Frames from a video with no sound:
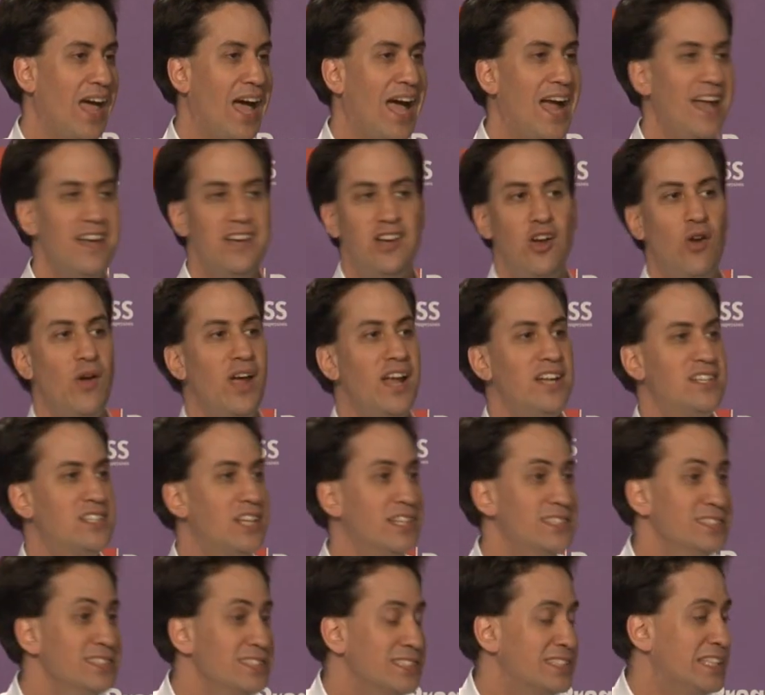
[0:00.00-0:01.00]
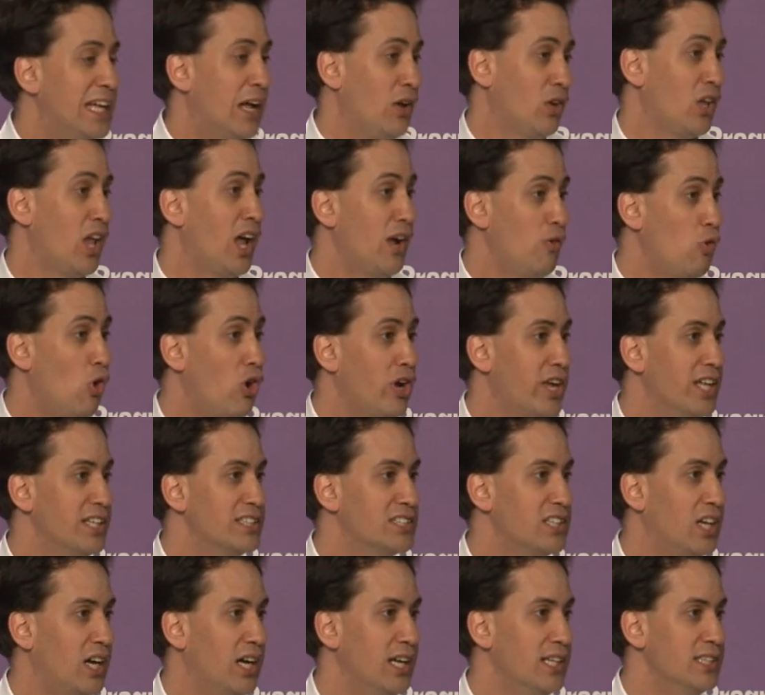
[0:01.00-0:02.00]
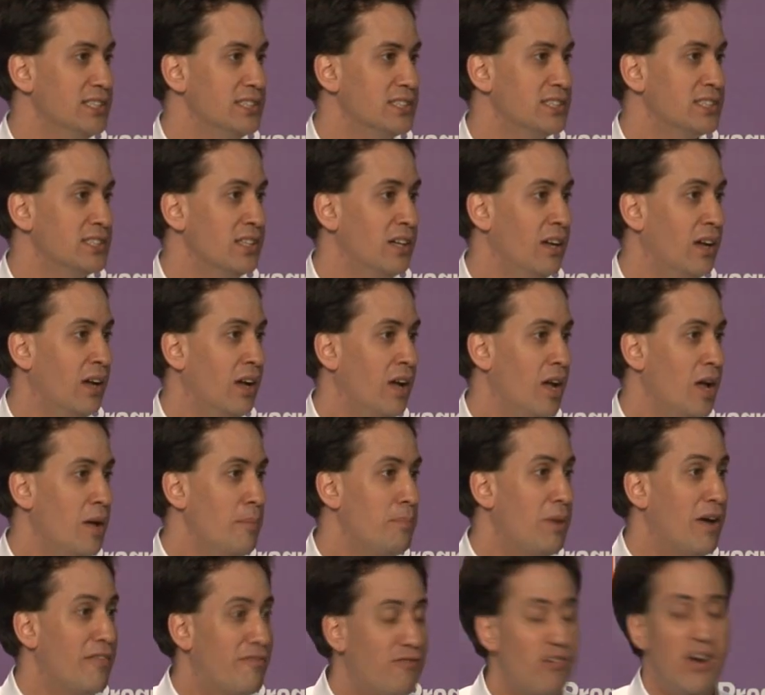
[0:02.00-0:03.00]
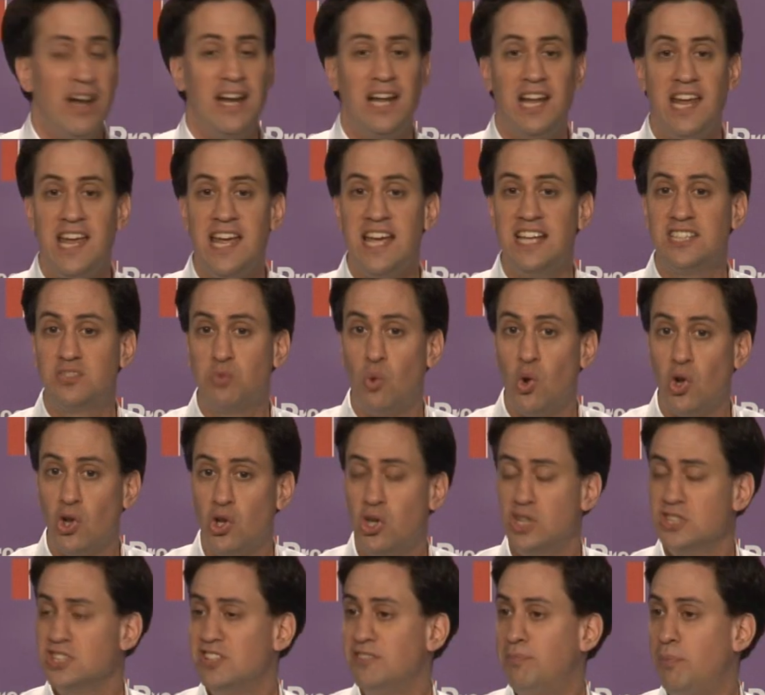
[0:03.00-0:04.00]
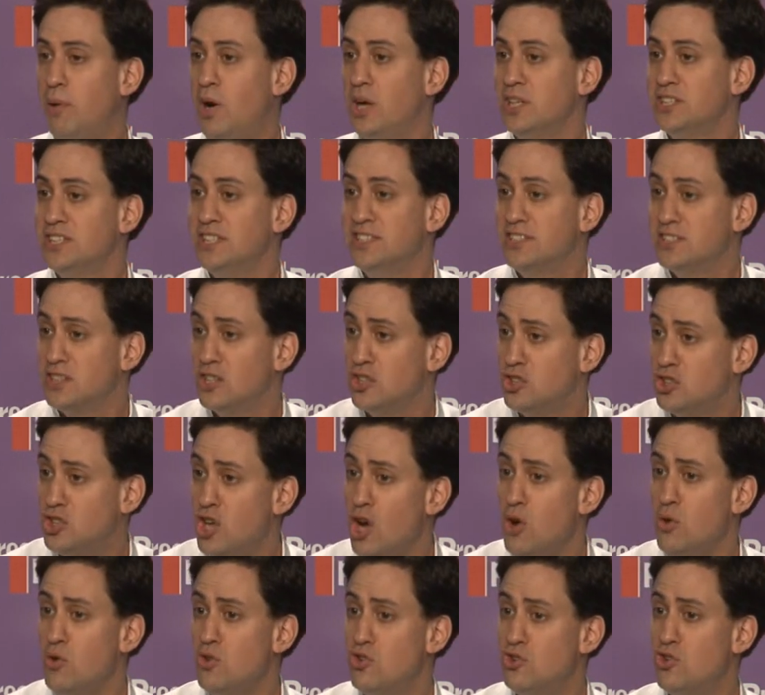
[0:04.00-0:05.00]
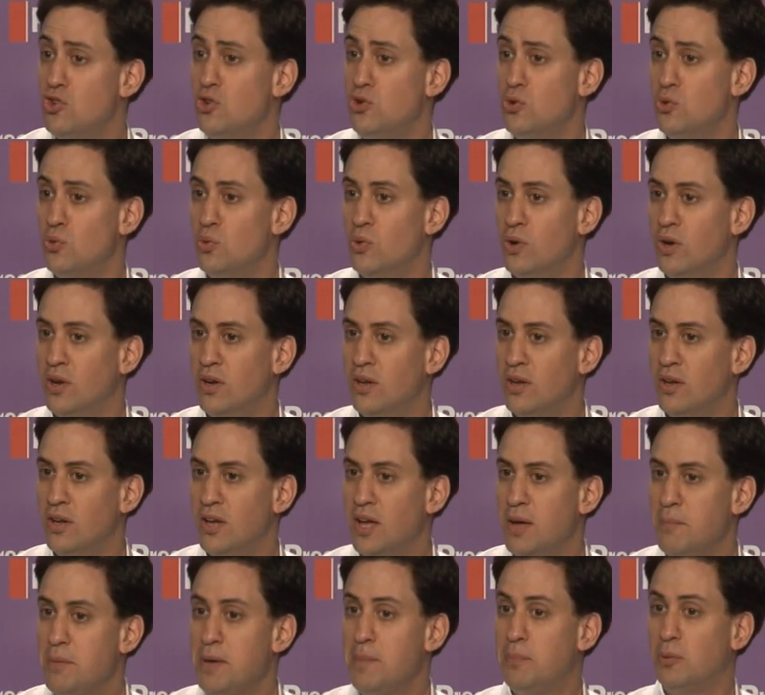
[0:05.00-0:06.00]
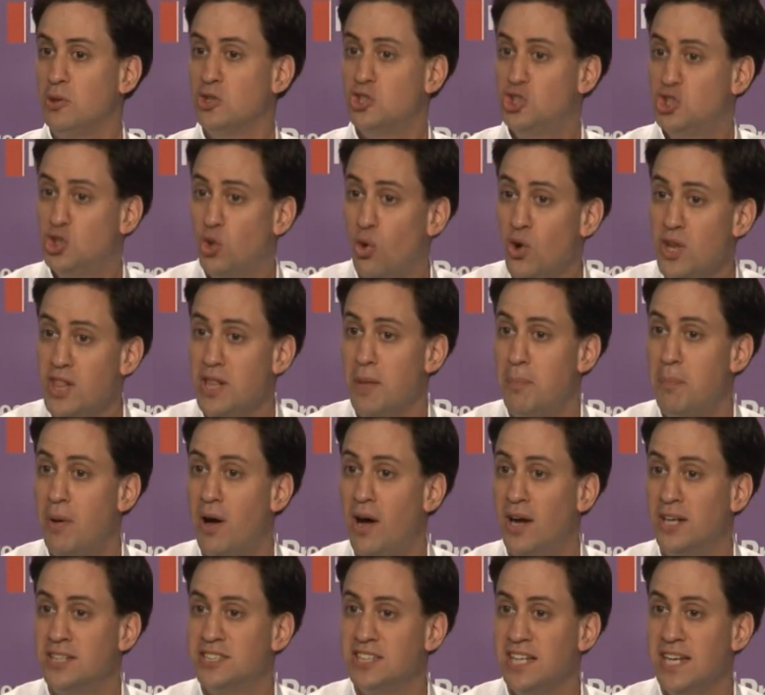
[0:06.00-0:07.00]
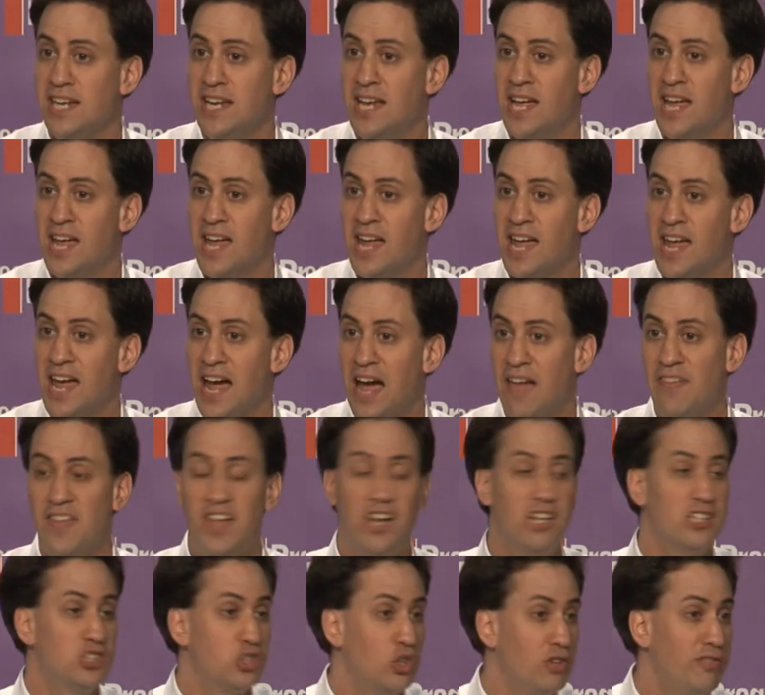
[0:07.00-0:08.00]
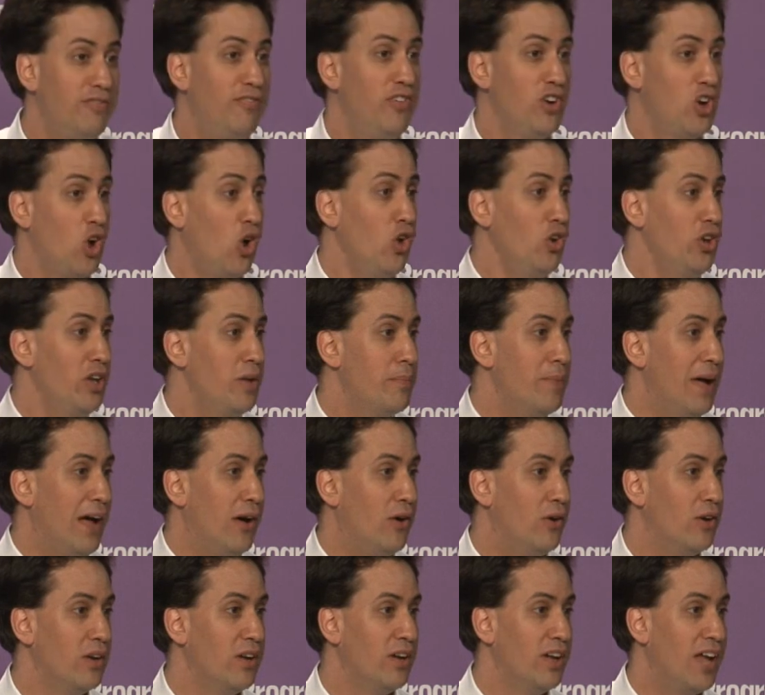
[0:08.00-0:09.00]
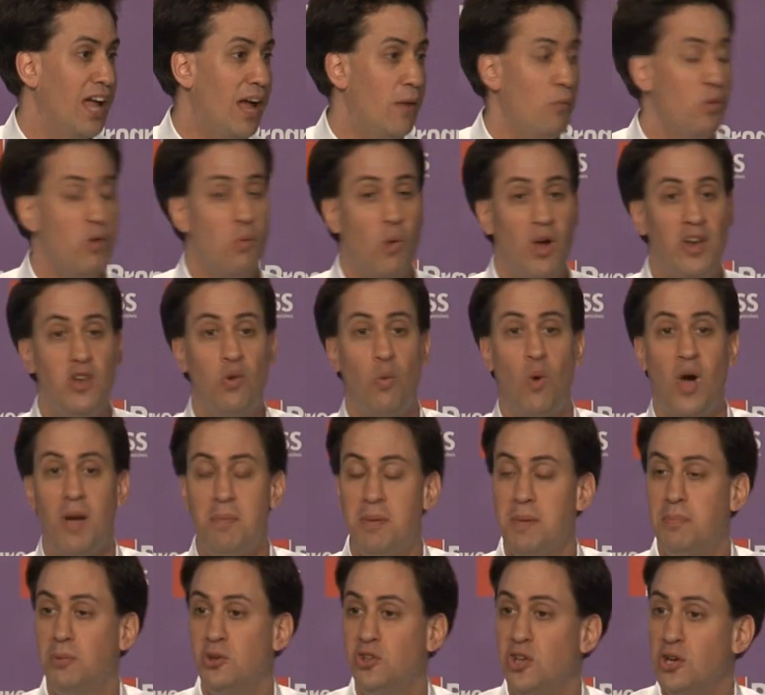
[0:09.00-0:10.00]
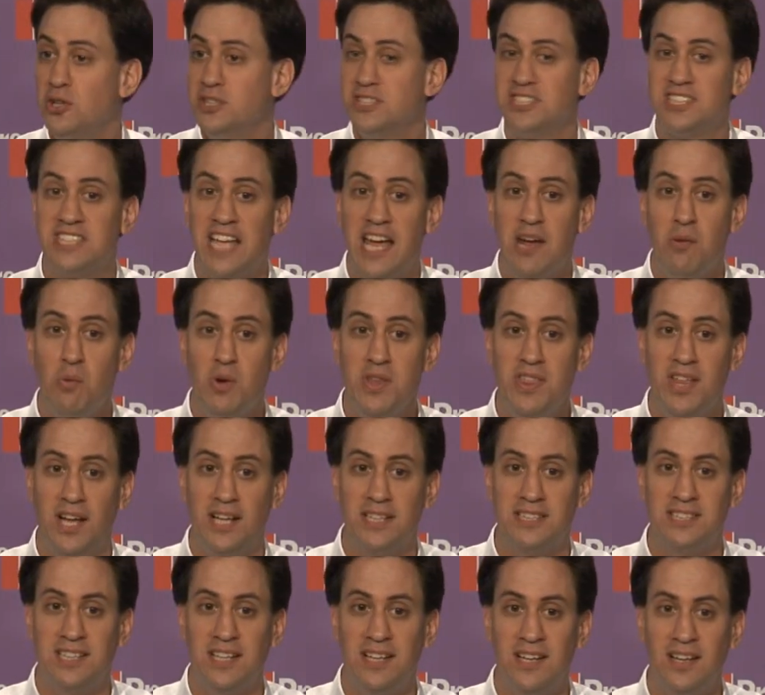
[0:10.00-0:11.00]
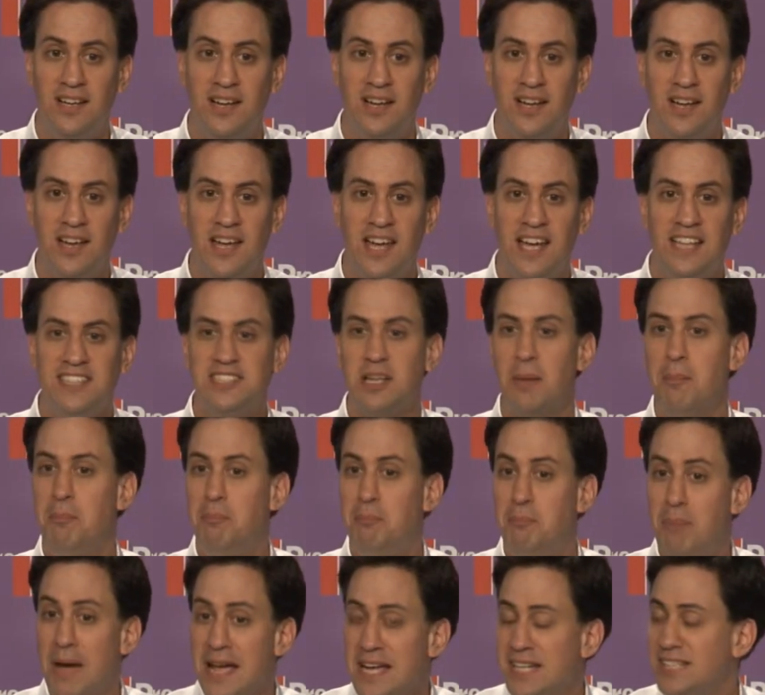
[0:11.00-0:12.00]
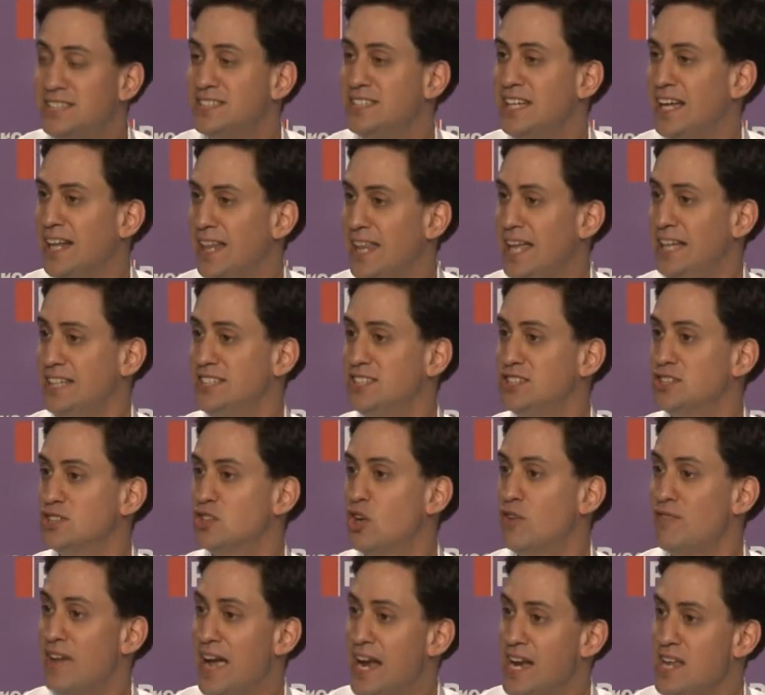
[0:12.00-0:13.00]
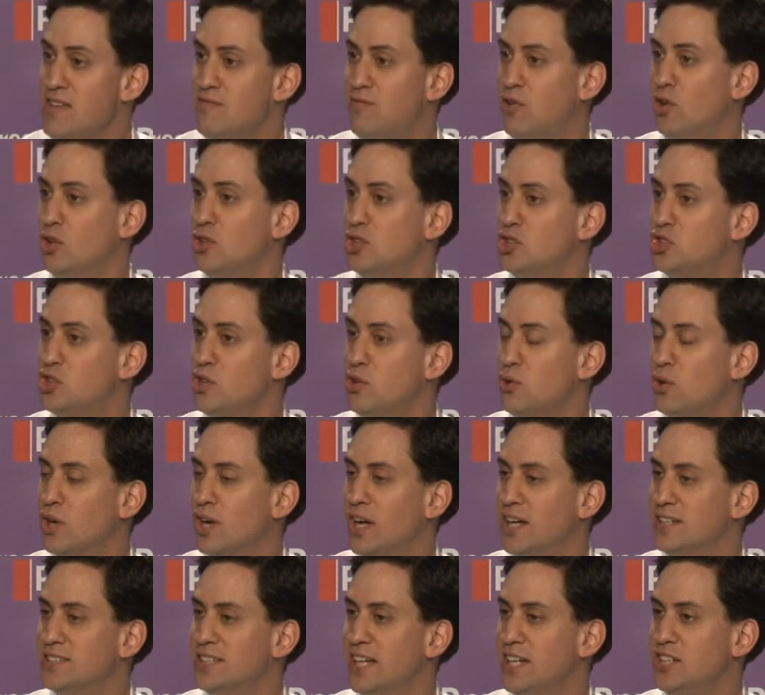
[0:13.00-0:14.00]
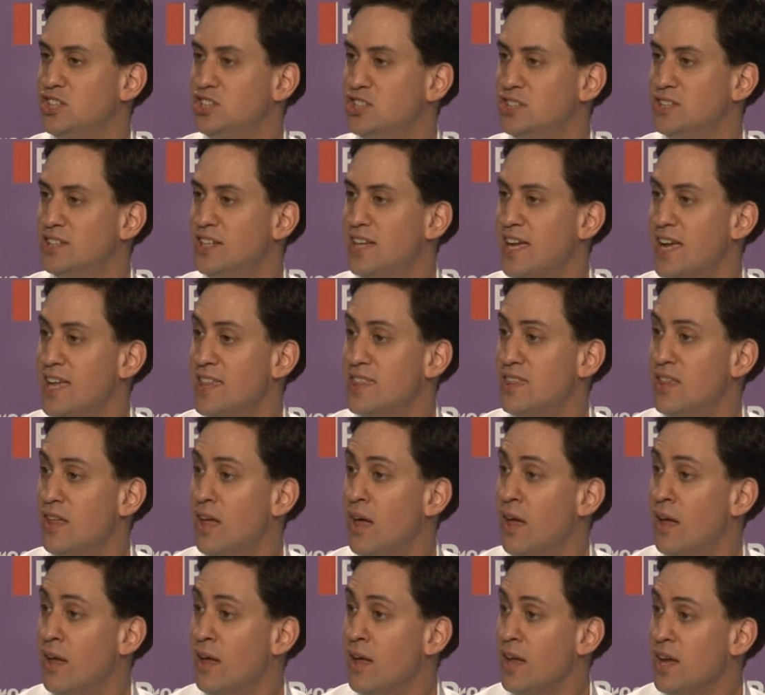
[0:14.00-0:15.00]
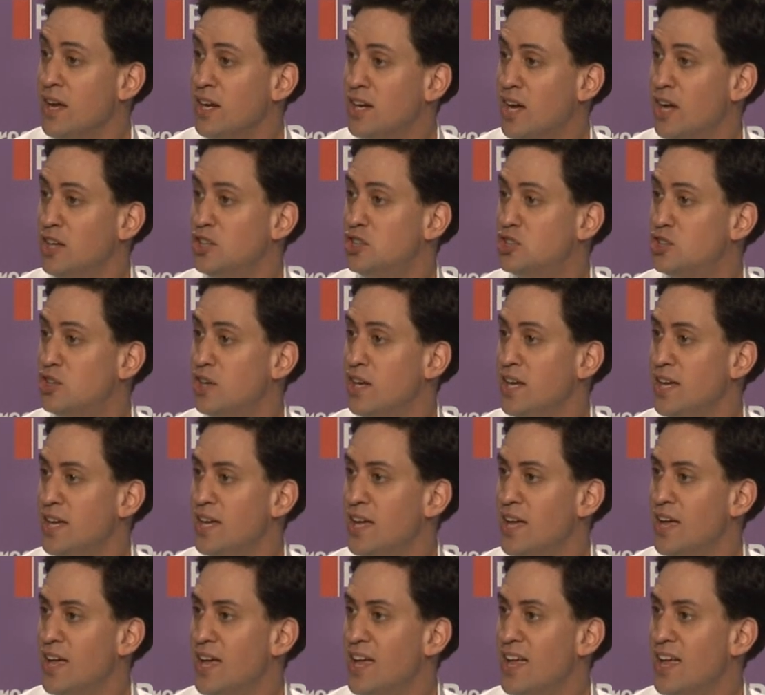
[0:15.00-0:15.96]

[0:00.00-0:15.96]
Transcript: And you know, it doesn't sound like rocket science, but frankly, it's what lots of parties don't do. People join the party and then are sort of forgotten about. And we wonder why people don't stay with us. It's a basic lesson of any voluntary organisation in the country